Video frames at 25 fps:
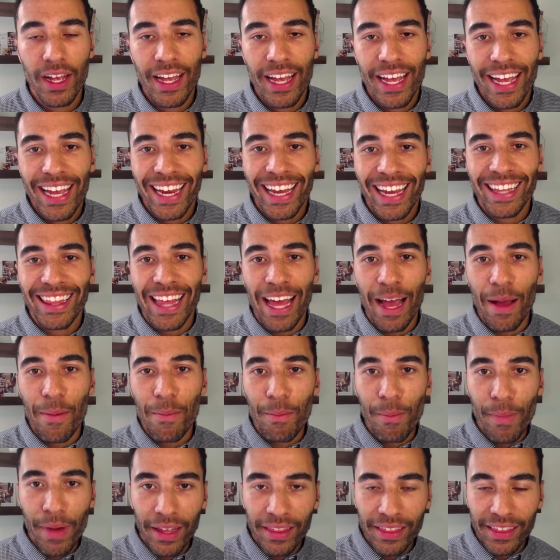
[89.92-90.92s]
get that
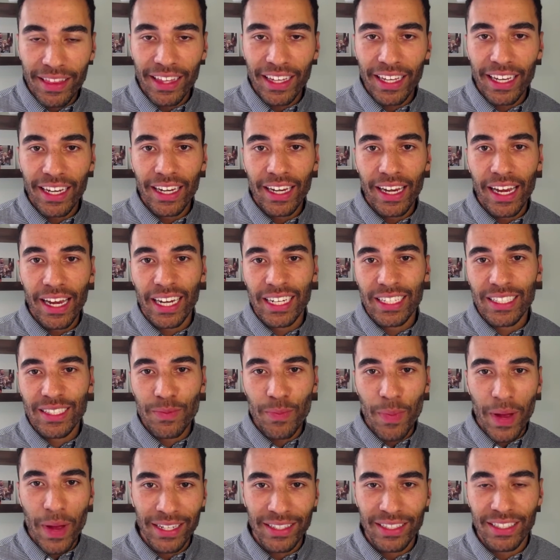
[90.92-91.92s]
monthly
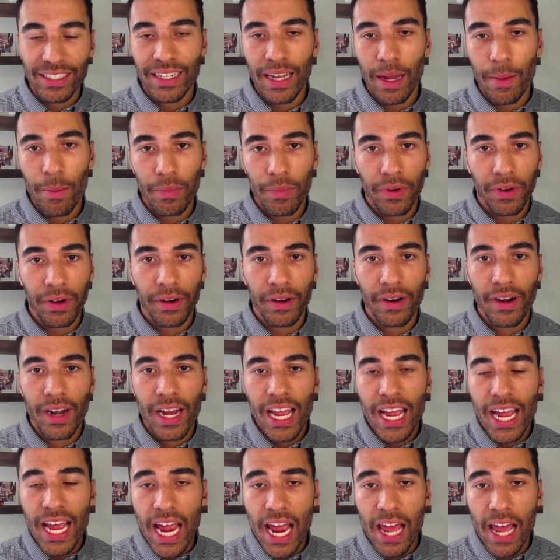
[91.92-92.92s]
expense number
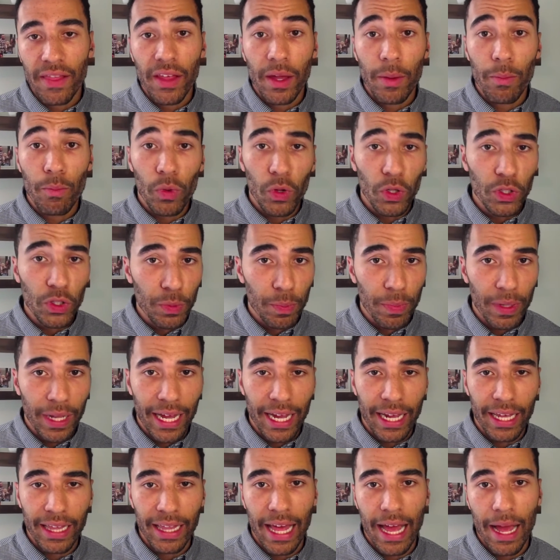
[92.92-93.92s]
and then
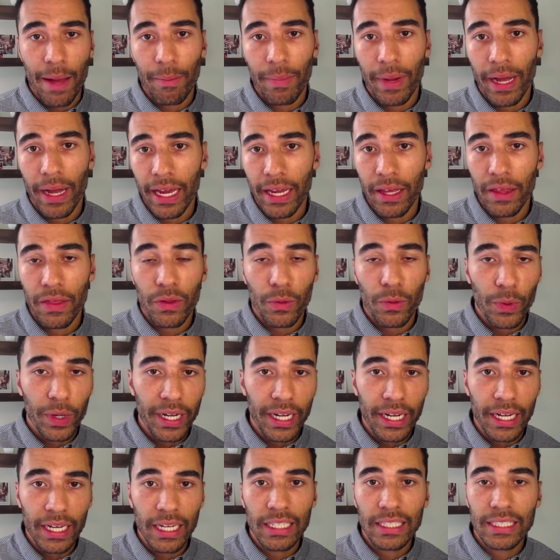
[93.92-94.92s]
multiplying that by
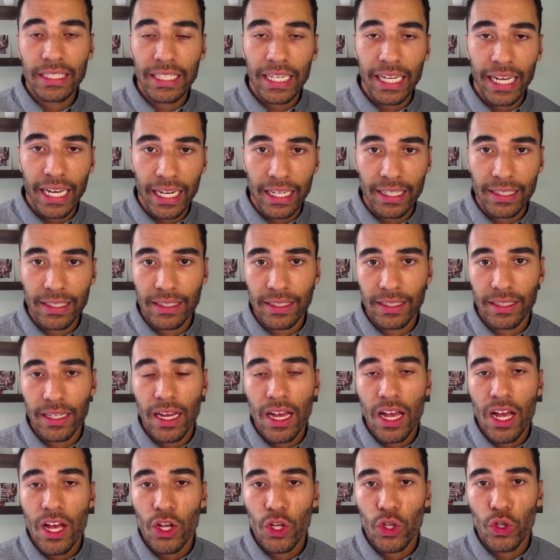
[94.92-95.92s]
3, 6,
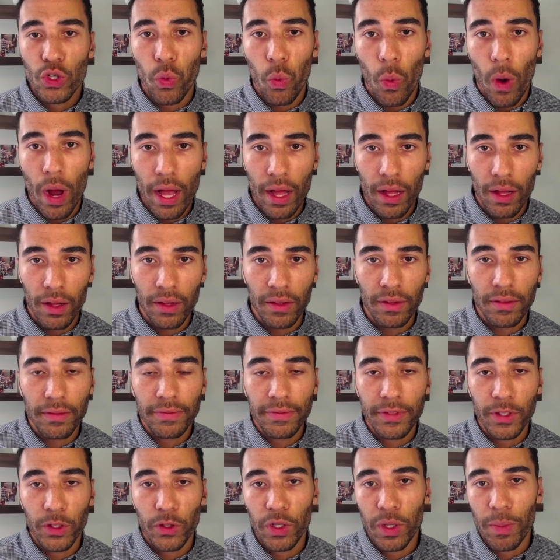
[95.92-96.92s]

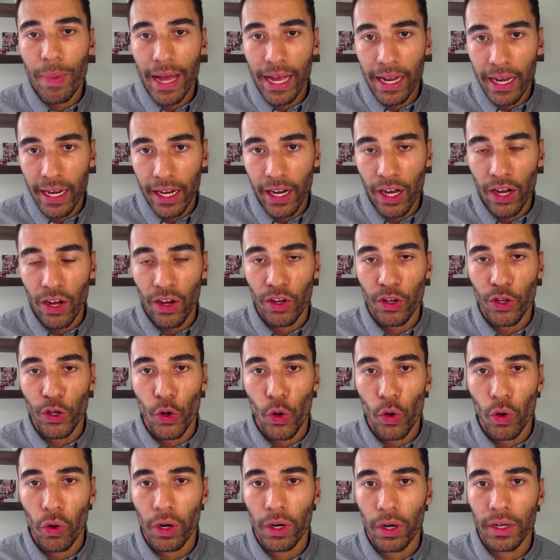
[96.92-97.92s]
12, or depending on
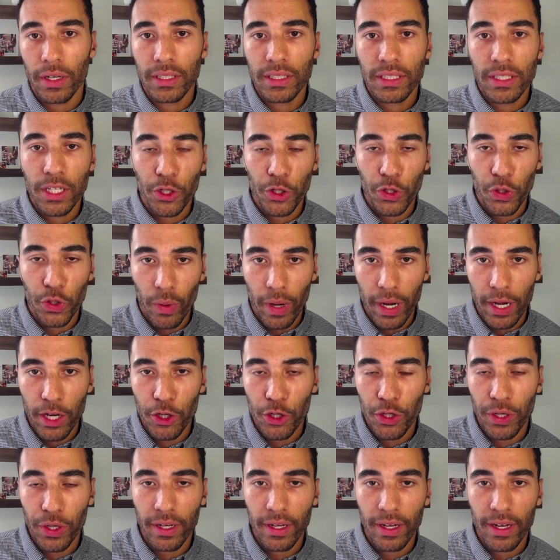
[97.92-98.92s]
your
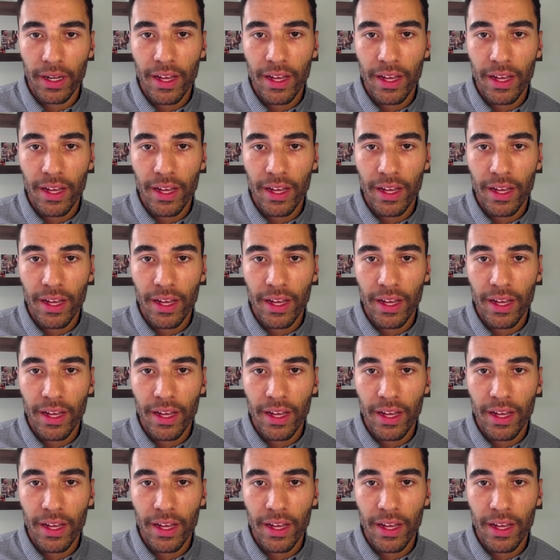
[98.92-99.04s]
situation.